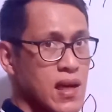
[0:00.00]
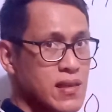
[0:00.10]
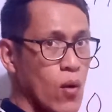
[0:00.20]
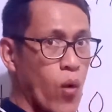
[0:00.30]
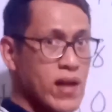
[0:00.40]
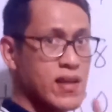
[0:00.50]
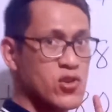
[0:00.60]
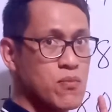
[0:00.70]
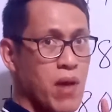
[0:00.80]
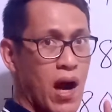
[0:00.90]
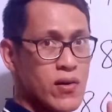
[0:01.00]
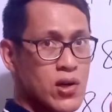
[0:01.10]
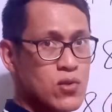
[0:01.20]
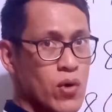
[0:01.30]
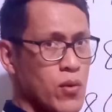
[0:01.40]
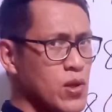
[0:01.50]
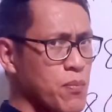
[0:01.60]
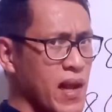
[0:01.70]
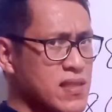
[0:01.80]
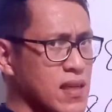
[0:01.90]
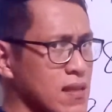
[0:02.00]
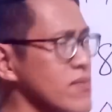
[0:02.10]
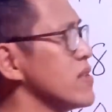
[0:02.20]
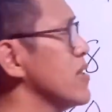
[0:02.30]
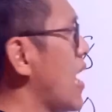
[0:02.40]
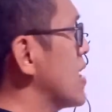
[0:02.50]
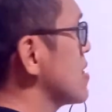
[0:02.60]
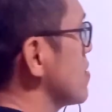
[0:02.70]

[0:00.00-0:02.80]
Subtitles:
The one that you borrowed, where will you place it? Yes,